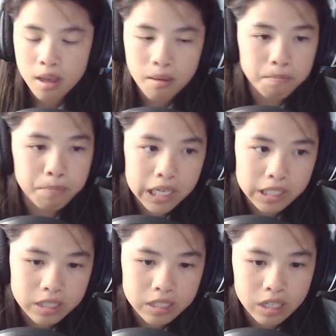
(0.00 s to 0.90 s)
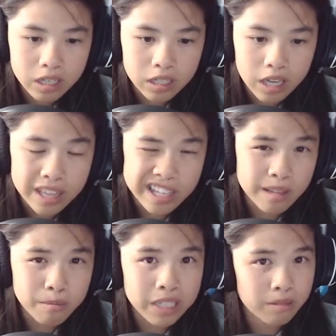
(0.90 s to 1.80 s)
But yeah, I think the
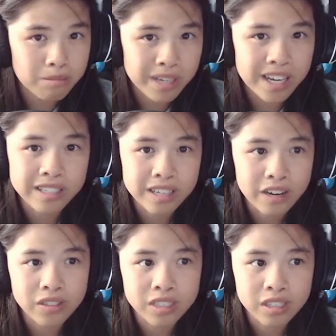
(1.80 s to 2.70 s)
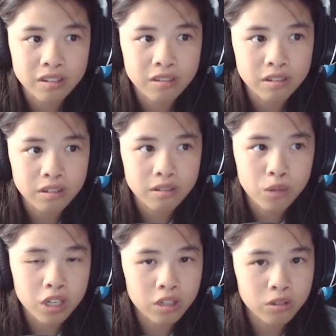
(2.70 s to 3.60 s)
meaning behind every single
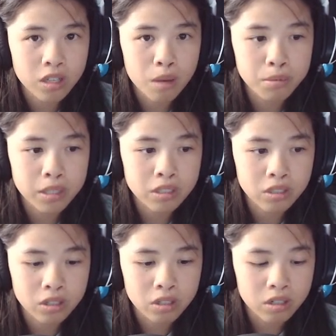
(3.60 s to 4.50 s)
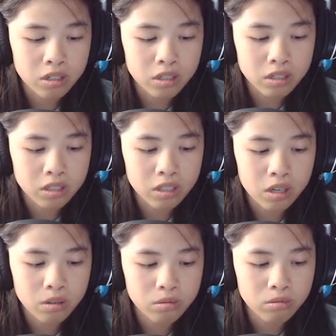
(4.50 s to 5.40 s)
one of those companies are,
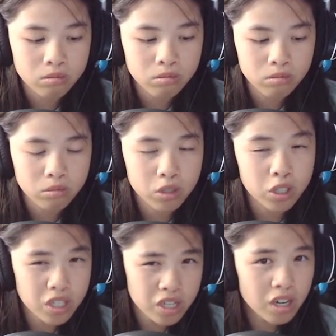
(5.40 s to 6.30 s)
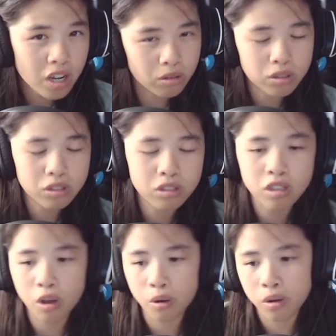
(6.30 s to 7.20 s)
good to know.
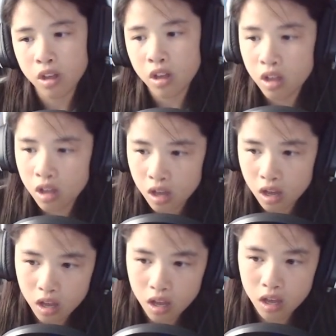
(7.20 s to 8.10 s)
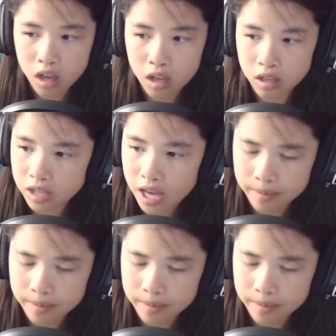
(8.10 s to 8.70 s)
So yeah.